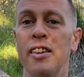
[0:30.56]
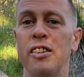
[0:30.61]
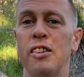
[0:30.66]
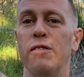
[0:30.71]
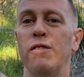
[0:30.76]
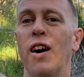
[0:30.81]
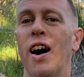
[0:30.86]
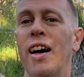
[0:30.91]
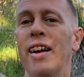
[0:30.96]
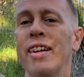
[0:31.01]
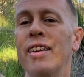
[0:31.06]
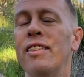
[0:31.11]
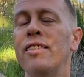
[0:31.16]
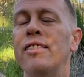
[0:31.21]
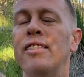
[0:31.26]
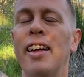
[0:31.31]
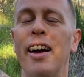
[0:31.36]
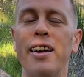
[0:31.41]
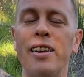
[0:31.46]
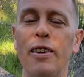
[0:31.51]
Davana
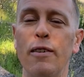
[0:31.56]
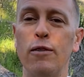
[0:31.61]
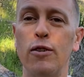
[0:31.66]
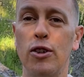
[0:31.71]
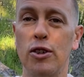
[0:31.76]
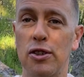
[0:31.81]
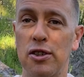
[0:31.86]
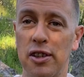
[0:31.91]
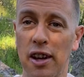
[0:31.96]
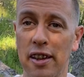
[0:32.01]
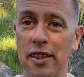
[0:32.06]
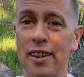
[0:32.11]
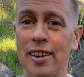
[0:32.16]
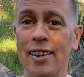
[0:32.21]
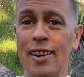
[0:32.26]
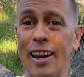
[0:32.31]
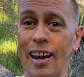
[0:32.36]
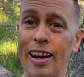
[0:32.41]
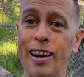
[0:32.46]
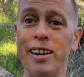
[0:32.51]
is native to
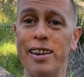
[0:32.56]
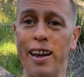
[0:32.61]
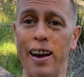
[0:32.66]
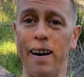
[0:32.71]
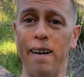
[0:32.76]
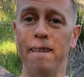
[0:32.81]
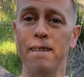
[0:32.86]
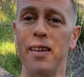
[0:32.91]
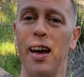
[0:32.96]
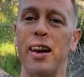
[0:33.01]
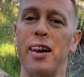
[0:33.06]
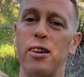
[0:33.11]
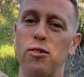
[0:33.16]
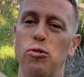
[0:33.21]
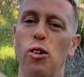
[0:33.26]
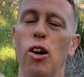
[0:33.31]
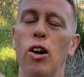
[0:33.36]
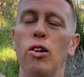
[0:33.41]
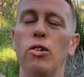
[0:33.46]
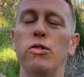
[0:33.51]
southern India and it
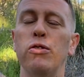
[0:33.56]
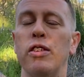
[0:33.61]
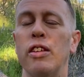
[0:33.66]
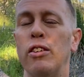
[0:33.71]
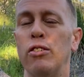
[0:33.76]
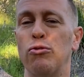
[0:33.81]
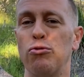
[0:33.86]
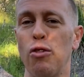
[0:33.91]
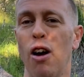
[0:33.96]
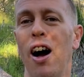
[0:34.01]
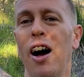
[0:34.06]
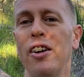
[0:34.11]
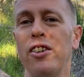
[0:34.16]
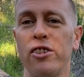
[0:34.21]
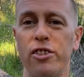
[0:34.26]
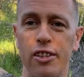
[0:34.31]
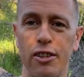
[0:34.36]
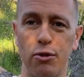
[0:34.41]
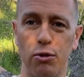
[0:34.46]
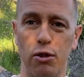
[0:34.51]
grows in dry
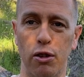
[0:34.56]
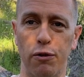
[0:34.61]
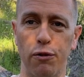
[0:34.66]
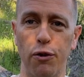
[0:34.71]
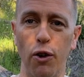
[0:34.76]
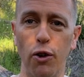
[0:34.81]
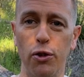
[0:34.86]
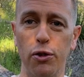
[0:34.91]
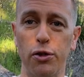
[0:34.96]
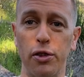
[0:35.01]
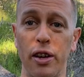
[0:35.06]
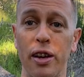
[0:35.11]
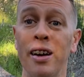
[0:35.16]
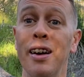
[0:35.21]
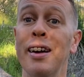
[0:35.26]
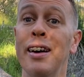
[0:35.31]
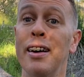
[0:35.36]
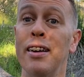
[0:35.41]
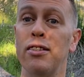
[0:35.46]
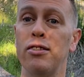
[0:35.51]
deciduous forests there,
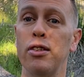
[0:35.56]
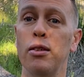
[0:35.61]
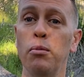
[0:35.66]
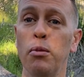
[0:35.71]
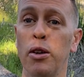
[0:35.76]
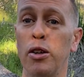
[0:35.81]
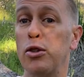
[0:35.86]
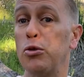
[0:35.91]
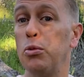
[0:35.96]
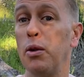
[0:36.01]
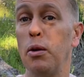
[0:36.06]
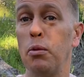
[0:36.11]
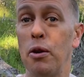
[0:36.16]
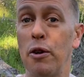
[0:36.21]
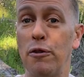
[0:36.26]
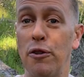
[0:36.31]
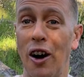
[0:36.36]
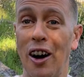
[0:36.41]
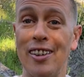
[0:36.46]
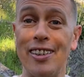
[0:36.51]
similar to where
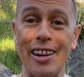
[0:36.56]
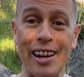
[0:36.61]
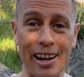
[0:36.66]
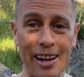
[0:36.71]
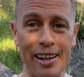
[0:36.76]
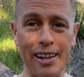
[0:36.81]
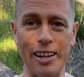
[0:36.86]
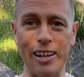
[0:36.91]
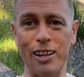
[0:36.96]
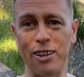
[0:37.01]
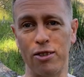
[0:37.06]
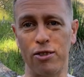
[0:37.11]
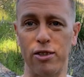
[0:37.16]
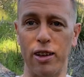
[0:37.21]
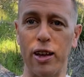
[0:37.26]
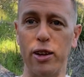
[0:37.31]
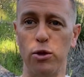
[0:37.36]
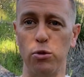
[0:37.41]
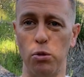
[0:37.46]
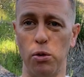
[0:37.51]
we find Indian
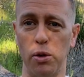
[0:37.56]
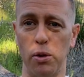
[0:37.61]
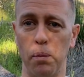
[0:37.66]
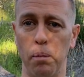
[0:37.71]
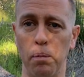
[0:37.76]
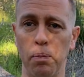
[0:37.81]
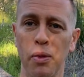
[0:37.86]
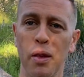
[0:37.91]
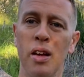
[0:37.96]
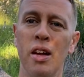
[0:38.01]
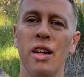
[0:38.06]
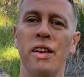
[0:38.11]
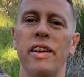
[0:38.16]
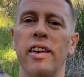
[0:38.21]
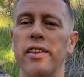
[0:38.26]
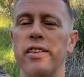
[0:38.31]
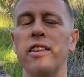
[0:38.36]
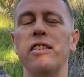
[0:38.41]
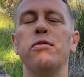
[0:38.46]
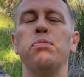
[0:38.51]
sandalwood.
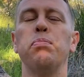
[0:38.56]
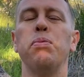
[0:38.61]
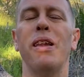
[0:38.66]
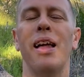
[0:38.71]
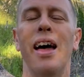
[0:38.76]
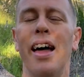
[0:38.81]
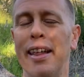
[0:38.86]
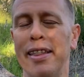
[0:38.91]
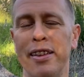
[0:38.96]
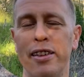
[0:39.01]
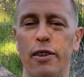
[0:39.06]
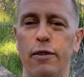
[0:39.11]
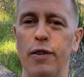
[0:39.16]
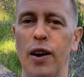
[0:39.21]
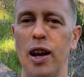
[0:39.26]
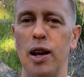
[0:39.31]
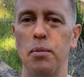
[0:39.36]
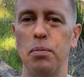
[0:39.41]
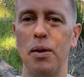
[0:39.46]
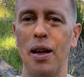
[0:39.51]
Now this plant, the
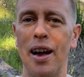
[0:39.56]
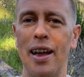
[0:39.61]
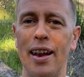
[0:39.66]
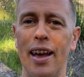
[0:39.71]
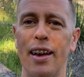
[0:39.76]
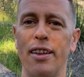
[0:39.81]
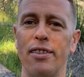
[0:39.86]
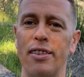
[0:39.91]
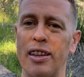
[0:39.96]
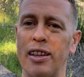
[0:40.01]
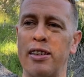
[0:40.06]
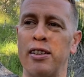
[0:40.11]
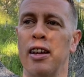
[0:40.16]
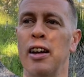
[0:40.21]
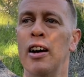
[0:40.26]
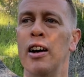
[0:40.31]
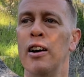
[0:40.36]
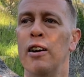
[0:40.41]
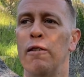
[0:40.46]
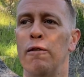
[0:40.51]
Davana plant, has these
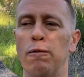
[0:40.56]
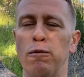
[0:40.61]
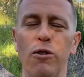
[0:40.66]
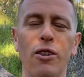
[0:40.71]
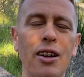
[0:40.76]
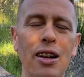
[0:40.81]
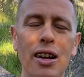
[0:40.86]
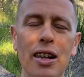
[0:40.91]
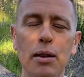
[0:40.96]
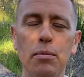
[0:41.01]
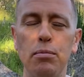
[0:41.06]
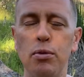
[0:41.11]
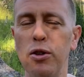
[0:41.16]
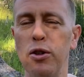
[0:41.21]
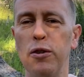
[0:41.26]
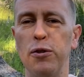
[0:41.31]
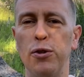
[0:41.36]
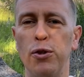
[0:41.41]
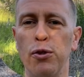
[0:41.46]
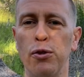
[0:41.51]
really
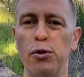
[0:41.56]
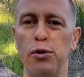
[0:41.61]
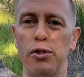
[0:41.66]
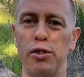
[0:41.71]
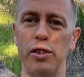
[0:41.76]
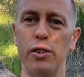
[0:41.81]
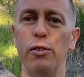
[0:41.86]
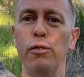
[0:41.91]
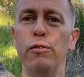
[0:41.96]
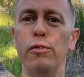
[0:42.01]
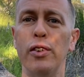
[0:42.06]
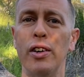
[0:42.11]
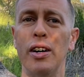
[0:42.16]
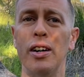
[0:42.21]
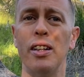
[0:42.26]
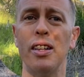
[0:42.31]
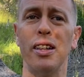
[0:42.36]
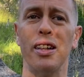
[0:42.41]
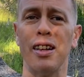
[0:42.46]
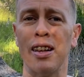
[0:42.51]
beautiful
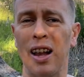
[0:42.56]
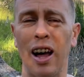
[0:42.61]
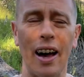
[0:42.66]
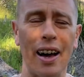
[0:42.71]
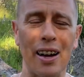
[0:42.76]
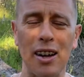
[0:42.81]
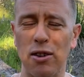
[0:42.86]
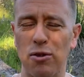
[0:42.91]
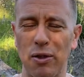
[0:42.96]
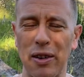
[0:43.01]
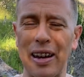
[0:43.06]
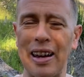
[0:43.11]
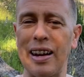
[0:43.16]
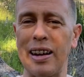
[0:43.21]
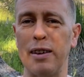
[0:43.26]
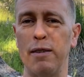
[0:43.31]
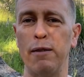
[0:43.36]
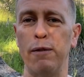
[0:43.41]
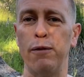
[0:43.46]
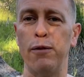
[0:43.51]
silver like
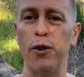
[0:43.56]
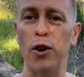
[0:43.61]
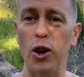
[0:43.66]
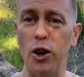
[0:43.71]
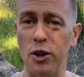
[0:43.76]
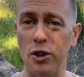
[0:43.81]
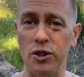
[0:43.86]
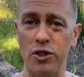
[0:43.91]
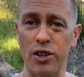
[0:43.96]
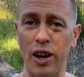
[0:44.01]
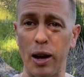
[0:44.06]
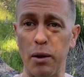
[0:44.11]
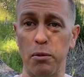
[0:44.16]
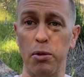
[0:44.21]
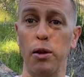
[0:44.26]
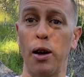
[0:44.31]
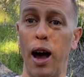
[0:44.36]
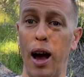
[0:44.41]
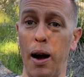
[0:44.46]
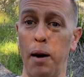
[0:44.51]
green fern
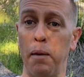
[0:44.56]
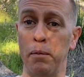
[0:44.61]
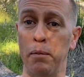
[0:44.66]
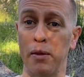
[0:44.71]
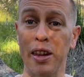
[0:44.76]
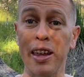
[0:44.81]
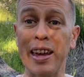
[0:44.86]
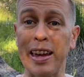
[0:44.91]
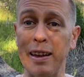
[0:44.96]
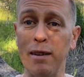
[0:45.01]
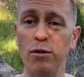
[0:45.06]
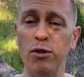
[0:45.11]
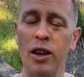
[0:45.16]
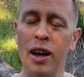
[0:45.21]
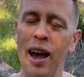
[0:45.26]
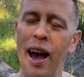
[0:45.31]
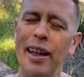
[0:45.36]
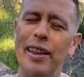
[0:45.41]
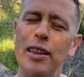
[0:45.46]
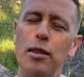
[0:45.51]
shaped
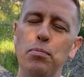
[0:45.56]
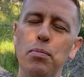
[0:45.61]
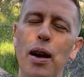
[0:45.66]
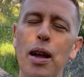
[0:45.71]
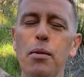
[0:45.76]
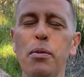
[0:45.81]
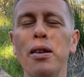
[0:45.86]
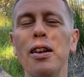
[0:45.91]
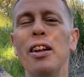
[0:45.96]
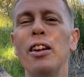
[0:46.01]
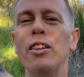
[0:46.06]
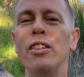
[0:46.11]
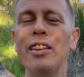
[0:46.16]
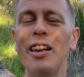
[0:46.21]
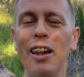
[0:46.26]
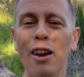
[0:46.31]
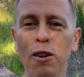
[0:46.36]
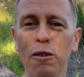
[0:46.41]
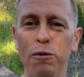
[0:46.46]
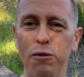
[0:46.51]
leaves and these baby little
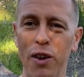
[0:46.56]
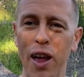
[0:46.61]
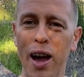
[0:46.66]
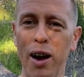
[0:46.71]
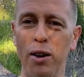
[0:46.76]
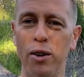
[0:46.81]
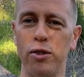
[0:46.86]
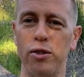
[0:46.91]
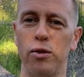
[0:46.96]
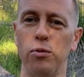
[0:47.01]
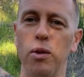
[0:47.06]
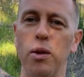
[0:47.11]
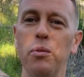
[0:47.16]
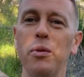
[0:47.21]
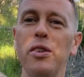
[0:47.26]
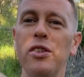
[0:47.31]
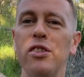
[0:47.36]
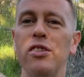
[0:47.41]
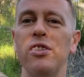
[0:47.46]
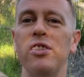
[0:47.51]
yellow flowers. And
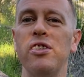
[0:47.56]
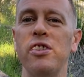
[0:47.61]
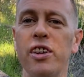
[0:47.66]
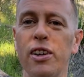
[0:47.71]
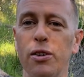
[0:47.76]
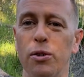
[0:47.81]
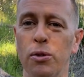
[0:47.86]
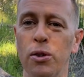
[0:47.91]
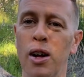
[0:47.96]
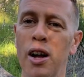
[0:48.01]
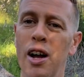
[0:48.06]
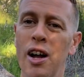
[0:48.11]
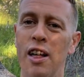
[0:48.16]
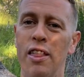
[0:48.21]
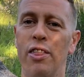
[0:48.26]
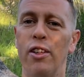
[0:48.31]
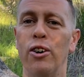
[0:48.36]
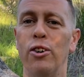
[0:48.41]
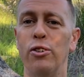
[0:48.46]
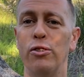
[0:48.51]
when we distill
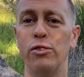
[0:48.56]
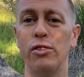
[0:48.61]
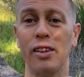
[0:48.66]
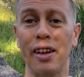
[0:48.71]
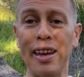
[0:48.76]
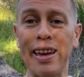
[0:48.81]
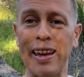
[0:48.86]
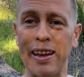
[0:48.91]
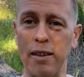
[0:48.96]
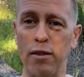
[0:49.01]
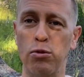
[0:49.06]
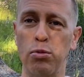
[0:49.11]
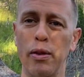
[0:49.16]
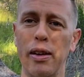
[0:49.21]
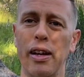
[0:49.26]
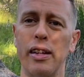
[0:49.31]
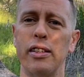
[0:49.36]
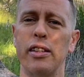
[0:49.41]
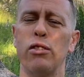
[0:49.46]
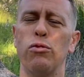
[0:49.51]
those leaves,
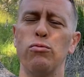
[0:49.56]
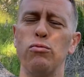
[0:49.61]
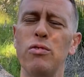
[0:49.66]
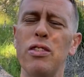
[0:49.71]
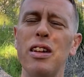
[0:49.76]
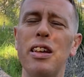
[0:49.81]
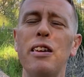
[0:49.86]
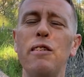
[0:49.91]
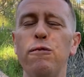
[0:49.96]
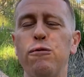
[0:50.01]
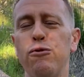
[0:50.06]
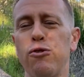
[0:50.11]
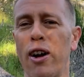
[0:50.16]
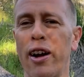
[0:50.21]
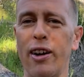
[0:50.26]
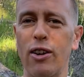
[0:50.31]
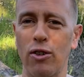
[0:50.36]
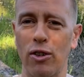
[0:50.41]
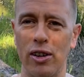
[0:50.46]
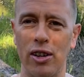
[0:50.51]
we get this really
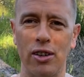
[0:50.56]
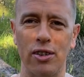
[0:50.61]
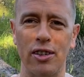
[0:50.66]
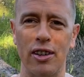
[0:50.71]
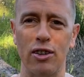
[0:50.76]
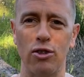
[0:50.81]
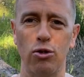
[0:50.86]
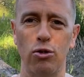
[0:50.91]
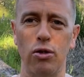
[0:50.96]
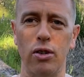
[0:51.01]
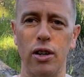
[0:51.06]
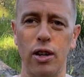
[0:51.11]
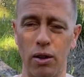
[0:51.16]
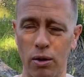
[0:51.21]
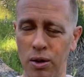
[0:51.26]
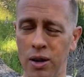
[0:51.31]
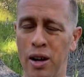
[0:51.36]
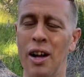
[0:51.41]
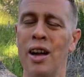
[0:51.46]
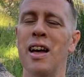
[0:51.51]
fragrant essential
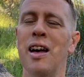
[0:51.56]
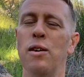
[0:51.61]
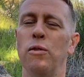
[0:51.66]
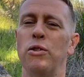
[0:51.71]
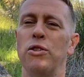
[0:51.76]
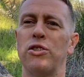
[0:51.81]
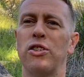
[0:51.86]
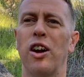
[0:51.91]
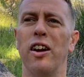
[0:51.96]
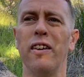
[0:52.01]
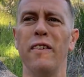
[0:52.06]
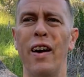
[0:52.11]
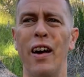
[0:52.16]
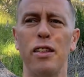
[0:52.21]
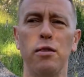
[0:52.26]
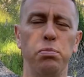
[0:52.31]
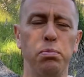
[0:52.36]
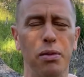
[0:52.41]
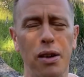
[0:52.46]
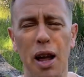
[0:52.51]
oil, which kind of
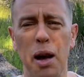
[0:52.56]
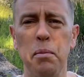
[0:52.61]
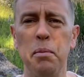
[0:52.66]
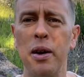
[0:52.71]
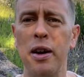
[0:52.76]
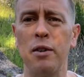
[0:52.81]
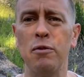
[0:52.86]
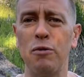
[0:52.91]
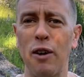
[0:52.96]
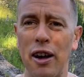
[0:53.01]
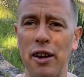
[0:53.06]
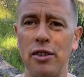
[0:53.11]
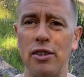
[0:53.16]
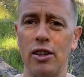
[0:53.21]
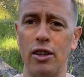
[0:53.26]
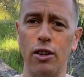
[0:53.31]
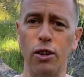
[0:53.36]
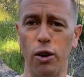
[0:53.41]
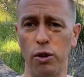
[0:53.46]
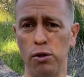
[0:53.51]
has plum and
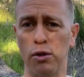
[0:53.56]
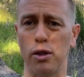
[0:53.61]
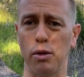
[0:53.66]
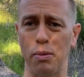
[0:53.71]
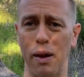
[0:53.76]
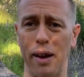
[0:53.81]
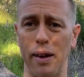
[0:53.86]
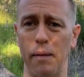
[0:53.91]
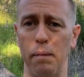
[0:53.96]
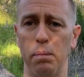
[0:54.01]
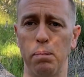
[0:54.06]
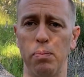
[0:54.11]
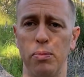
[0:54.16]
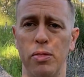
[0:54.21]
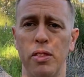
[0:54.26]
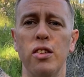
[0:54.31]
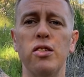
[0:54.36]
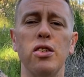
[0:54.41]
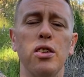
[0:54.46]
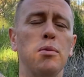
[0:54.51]
raisin notes about it.
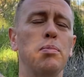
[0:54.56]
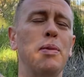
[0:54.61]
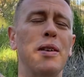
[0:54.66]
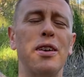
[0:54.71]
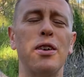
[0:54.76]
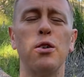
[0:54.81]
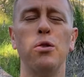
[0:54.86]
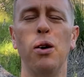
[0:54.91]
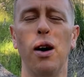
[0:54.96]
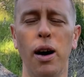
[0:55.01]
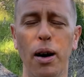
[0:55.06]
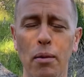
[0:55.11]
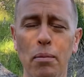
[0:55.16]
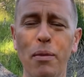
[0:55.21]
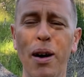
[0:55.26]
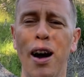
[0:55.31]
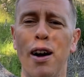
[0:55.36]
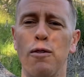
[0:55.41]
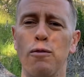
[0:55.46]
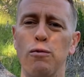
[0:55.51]
This has
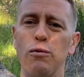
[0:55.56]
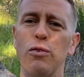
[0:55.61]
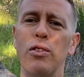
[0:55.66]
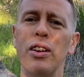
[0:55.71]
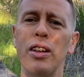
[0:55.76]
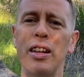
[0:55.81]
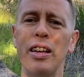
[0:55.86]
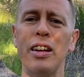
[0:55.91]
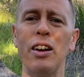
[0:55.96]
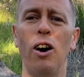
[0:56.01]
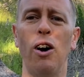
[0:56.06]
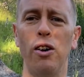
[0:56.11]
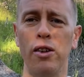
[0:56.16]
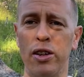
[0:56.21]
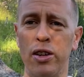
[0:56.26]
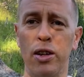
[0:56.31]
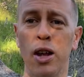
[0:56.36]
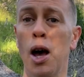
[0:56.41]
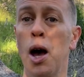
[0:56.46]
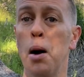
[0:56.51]
become a really
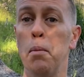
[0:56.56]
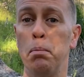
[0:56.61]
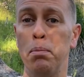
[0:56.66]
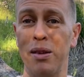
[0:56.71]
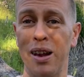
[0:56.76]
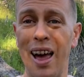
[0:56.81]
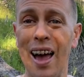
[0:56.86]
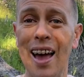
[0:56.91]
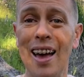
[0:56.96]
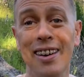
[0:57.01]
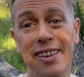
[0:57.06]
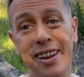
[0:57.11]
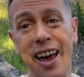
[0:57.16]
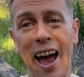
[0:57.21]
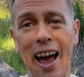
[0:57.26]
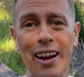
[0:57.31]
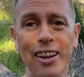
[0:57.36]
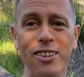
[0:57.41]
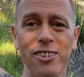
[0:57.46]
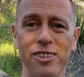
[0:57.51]
honored plant
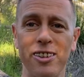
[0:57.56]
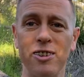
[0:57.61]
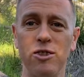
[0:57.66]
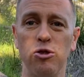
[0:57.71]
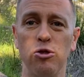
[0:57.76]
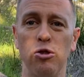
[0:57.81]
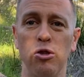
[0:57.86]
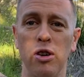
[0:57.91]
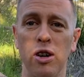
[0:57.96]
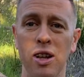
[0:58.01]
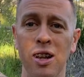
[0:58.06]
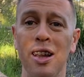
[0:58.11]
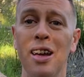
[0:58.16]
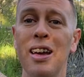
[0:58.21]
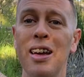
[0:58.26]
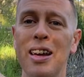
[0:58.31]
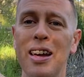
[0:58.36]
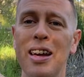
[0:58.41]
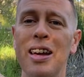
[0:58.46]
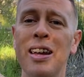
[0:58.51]
and essential oil
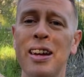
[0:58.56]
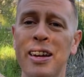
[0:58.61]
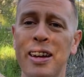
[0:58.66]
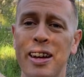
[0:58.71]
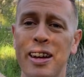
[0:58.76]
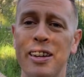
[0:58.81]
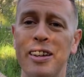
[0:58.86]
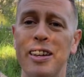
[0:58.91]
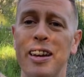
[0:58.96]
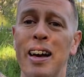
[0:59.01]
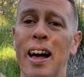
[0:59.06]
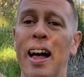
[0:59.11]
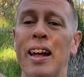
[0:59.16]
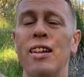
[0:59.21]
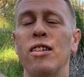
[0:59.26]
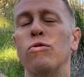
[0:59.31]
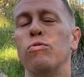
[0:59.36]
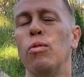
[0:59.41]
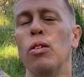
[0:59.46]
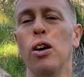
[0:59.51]
in India
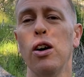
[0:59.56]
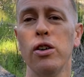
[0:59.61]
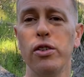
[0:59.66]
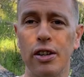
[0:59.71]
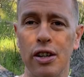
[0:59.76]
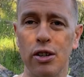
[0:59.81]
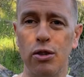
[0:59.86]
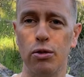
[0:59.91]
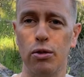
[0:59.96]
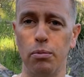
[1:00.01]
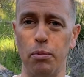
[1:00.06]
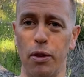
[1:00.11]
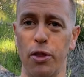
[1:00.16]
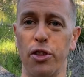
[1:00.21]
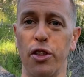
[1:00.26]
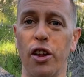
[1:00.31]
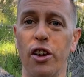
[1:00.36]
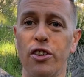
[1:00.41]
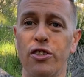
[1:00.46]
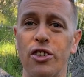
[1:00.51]
and has worked into the
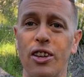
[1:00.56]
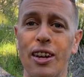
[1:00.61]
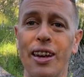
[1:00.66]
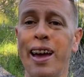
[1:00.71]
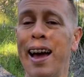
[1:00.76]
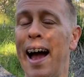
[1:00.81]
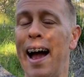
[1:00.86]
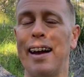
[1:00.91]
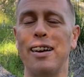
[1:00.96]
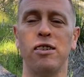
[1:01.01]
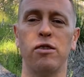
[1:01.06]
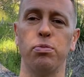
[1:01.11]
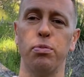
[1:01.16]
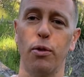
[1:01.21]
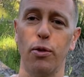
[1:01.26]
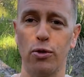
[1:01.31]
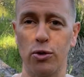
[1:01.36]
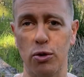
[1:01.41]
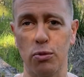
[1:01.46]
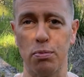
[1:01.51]
mythology and
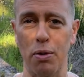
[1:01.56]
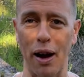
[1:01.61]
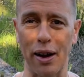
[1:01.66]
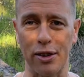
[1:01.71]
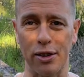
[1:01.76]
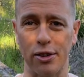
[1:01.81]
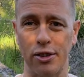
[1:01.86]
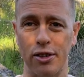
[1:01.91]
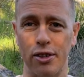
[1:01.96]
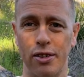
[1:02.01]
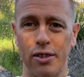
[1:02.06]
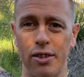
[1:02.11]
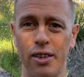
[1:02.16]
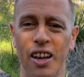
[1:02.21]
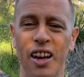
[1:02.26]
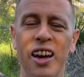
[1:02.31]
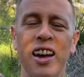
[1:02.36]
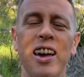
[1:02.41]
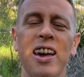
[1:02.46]
spiritual practices.